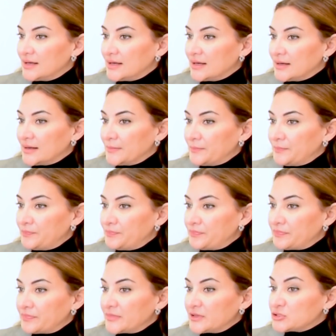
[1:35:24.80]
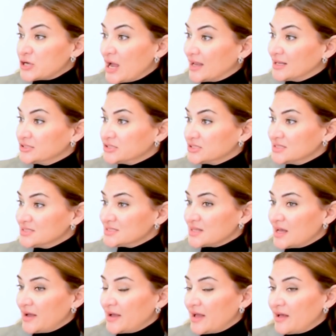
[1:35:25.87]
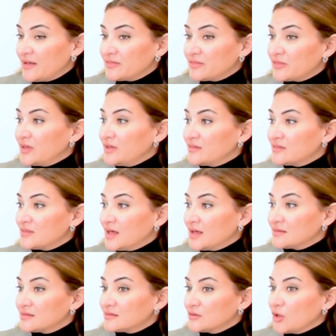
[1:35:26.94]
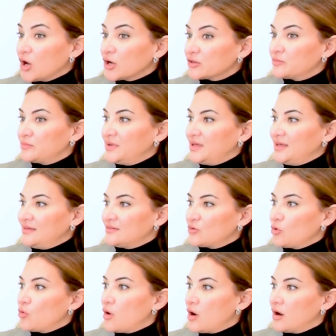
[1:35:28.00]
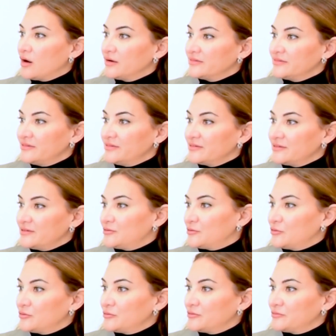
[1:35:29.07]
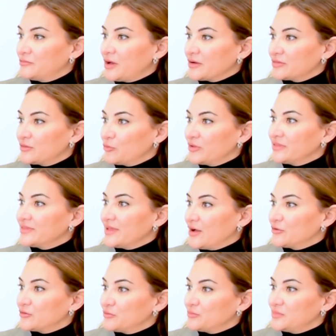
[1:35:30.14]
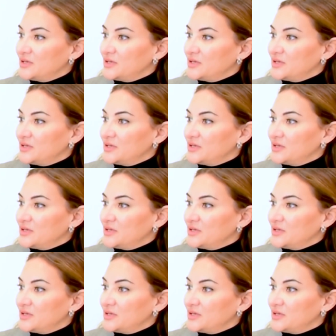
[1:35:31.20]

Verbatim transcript: um, challenges. I had things that knocked me so hard, you know, knocked the wind out of